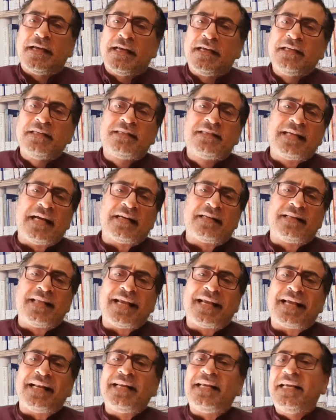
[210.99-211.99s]
is that
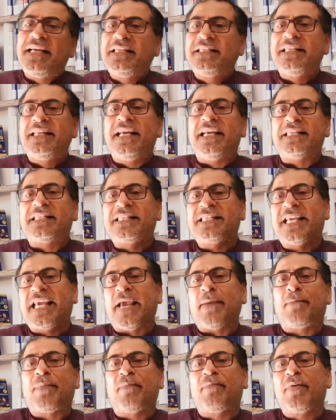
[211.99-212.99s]
they can easily
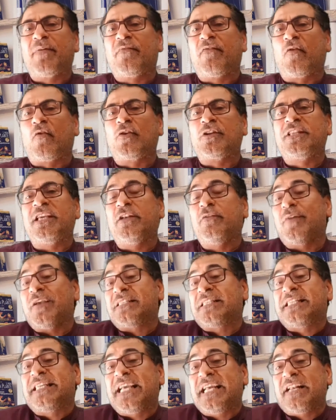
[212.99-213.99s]
escape before the
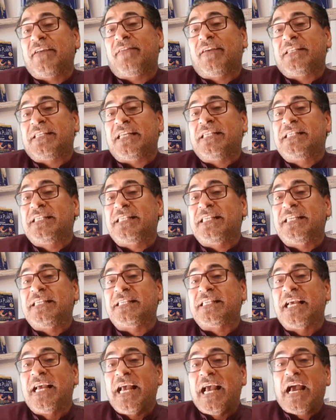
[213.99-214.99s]
investigating
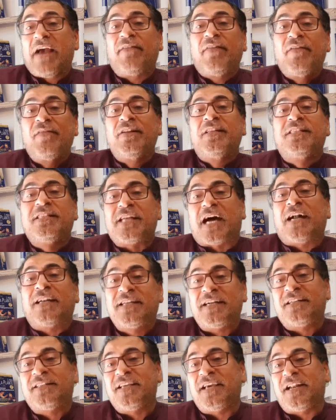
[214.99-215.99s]
agencies have even
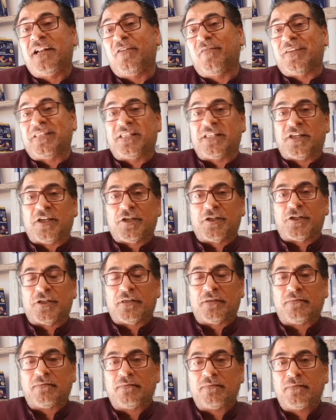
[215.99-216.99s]
started their
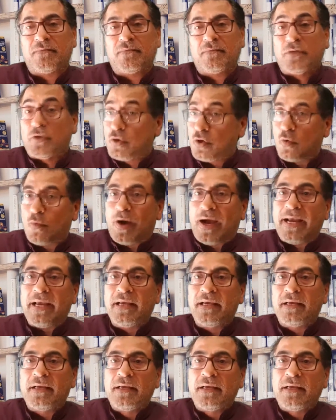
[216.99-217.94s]
investigation. You know why?